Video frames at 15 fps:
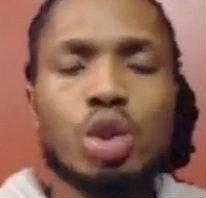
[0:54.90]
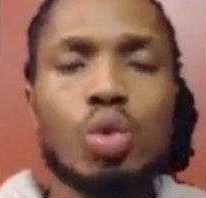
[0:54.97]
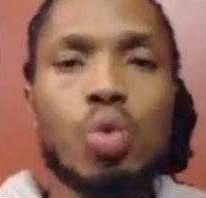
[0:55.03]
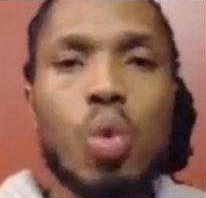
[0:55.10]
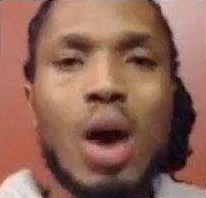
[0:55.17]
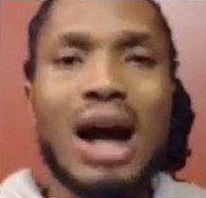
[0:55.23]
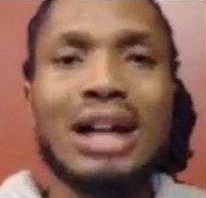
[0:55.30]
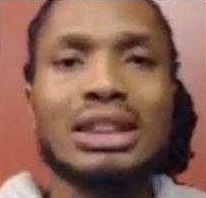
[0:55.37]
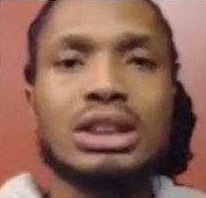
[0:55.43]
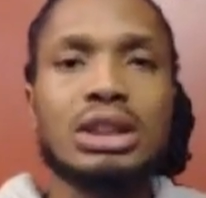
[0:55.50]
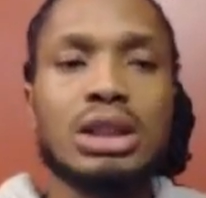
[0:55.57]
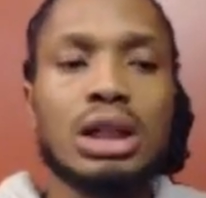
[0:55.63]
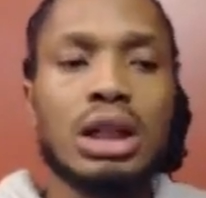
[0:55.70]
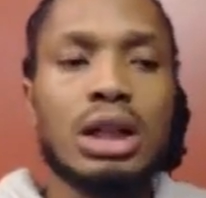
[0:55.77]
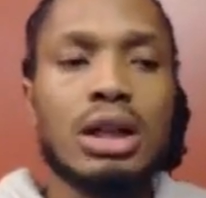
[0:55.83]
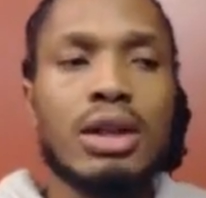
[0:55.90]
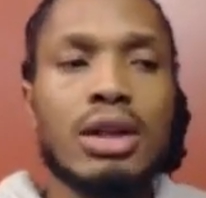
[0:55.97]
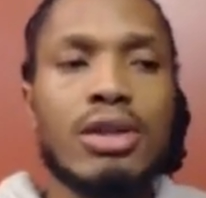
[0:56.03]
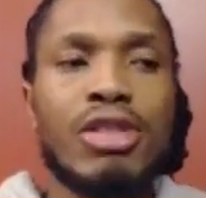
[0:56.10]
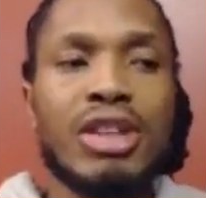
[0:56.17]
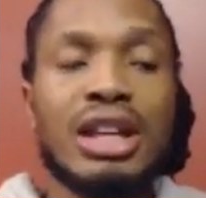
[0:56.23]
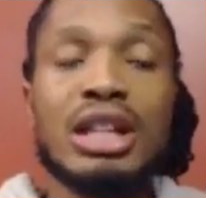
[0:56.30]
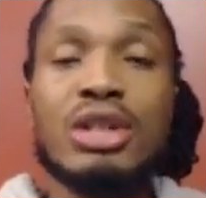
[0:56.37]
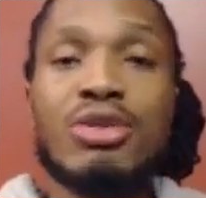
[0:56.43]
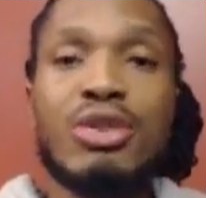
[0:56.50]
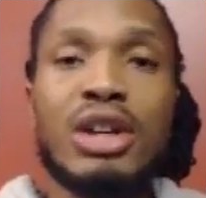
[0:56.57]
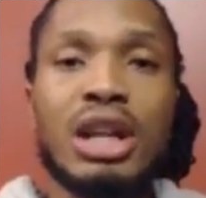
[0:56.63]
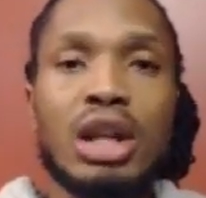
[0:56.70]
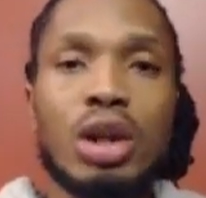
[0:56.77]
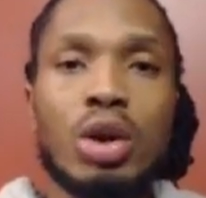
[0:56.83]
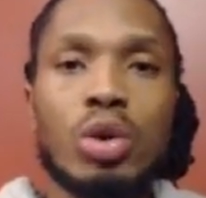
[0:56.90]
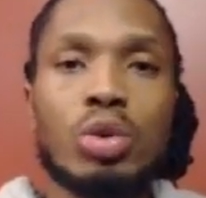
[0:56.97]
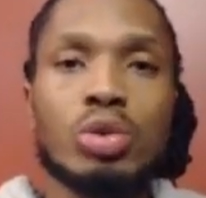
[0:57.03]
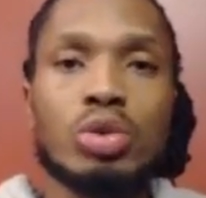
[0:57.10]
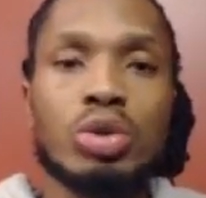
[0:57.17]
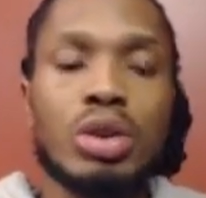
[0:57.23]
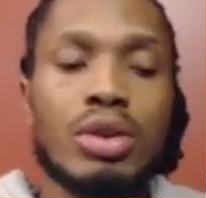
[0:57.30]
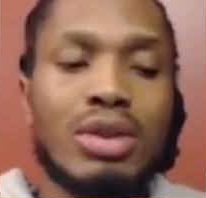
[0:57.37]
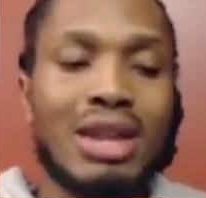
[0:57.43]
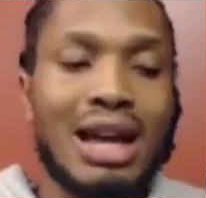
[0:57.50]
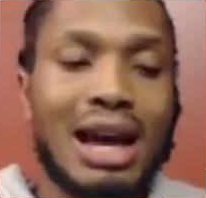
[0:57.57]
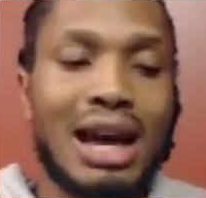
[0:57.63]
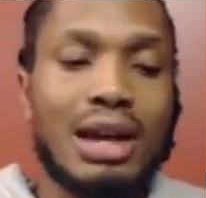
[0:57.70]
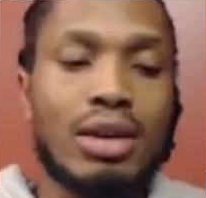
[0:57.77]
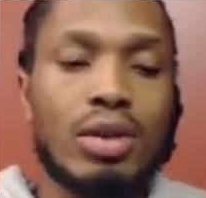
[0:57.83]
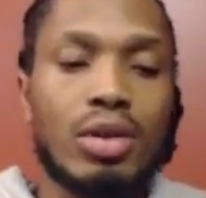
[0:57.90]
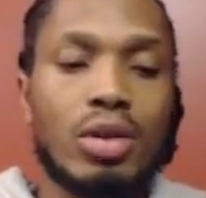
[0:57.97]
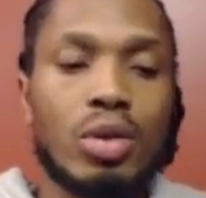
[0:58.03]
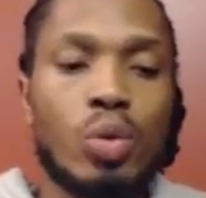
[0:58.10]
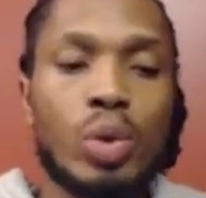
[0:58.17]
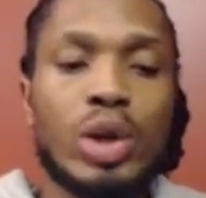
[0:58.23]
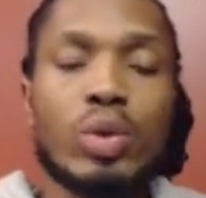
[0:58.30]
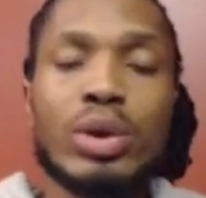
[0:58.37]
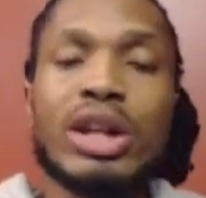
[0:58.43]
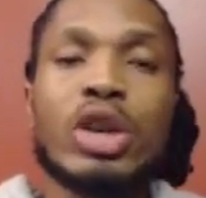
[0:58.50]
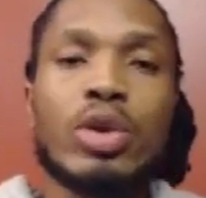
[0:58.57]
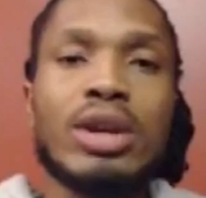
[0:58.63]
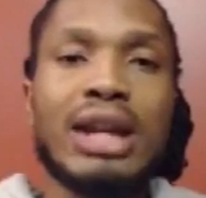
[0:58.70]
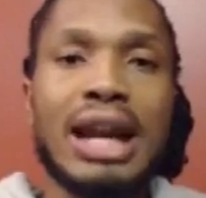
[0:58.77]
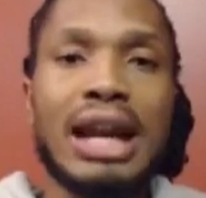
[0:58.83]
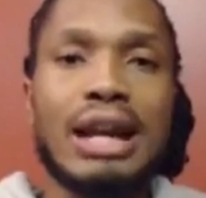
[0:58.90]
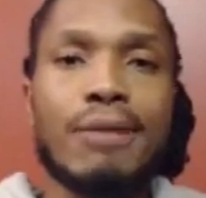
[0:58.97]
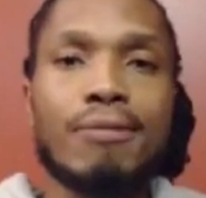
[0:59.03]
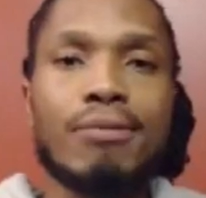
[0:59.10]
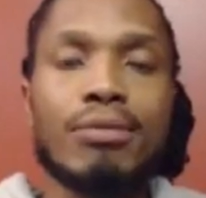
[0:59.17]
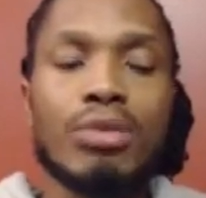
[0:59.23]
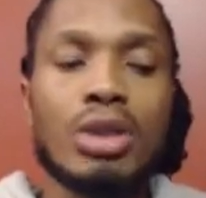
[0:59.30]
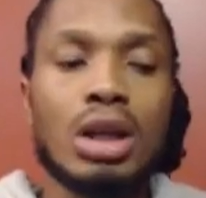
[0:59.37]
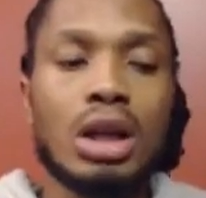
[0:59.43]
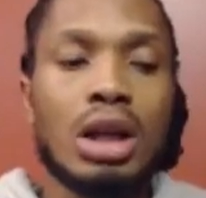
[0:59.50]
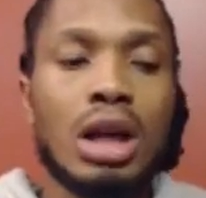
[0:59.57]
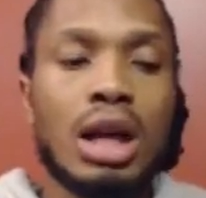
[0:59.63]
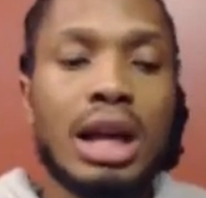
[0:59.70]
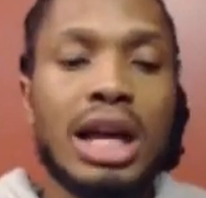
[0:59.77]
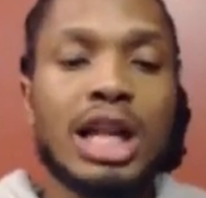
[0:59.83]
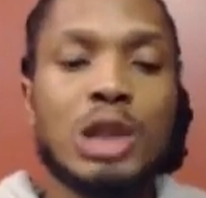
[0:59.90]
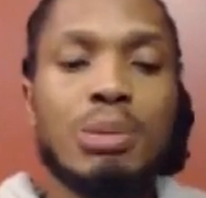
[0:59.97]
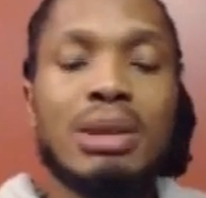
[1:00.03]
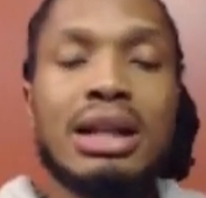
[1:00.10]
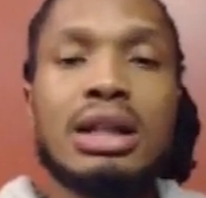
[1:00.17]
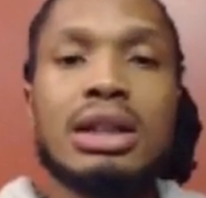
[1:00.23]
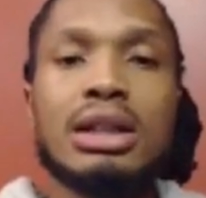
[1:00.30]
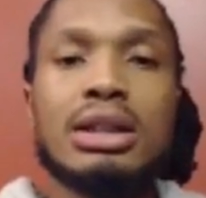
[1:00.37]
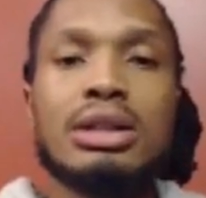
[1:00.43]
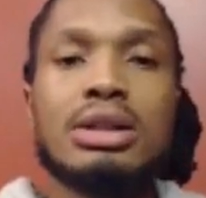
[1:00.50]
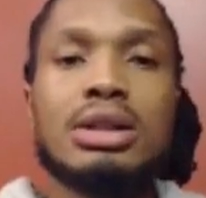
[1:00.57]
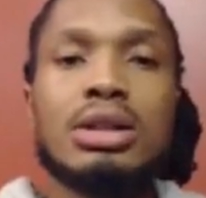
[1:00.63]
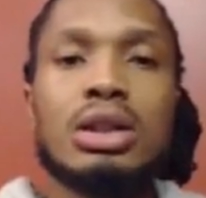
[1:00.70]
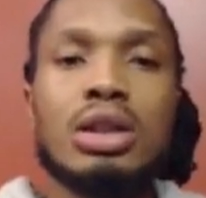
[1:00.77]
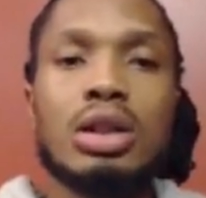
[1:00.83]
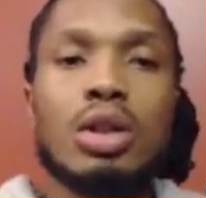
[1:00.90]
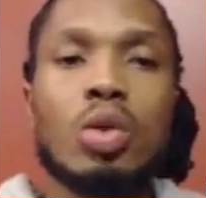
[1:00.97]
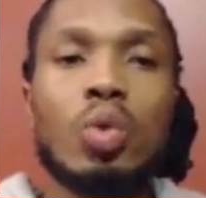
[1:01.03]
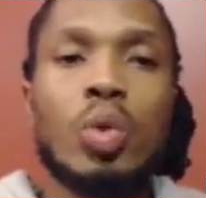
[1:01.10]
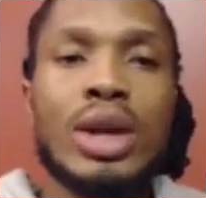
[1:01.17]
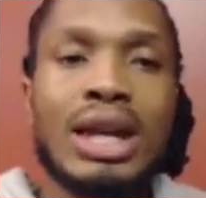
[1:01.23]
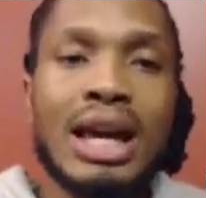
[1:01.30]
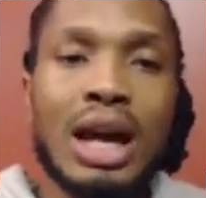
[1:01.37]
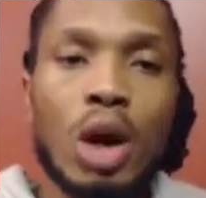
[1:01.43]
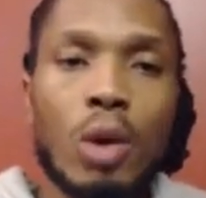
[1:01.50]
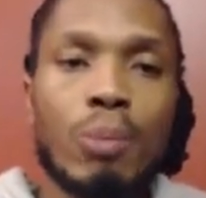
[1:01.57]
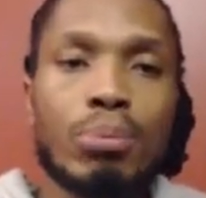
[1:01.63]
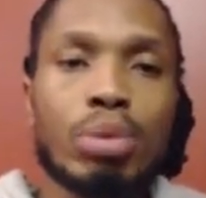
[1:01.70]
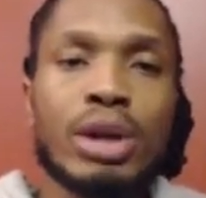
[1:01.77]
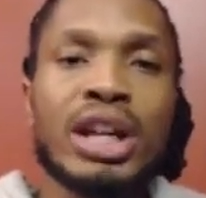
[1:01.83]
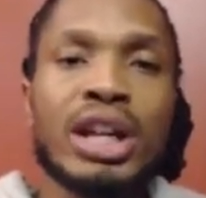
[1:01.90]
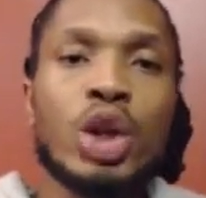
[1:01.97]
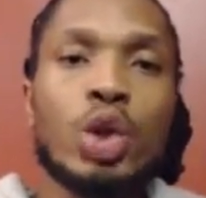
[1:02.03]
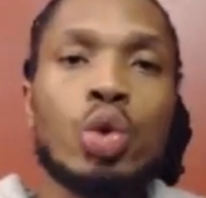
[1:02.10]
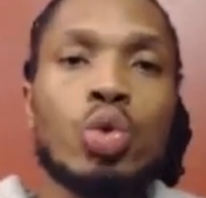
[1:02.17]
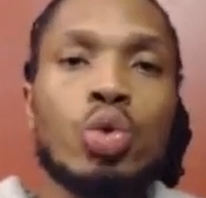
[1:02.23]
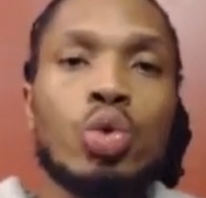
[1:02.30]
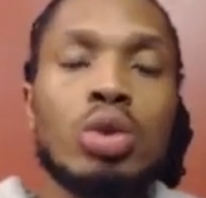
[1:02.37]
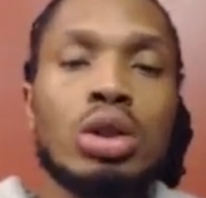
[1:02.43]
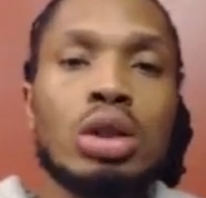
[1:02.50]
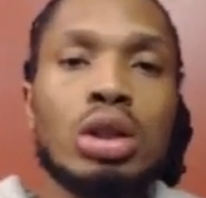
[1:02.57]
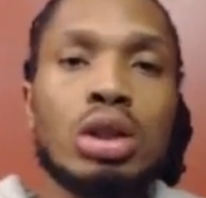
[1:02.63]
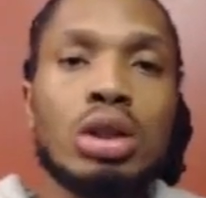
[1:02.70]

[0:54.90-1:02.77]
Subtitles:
to watch these videos that we recreate is because we help bring you